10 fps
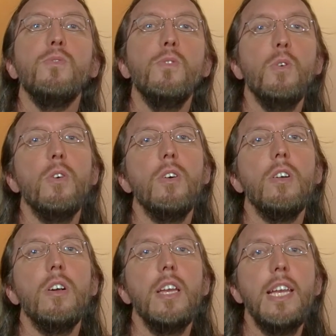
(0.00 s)

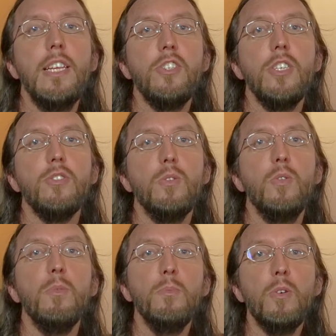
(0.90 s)
4 inches
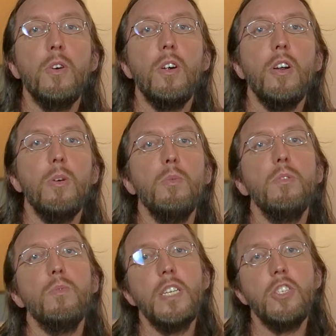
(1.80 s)
or more
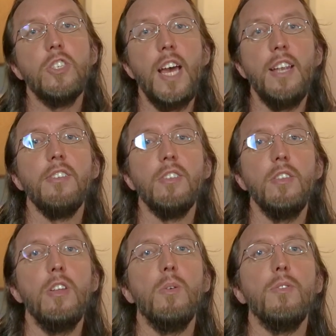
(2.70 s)
will reach down into
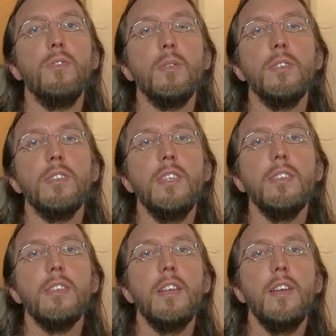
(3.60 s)
the lower
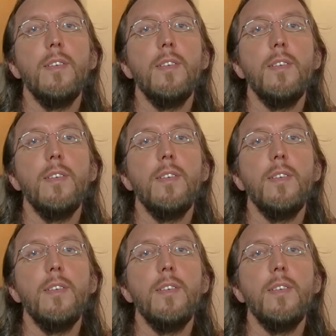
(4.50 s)
frequencies.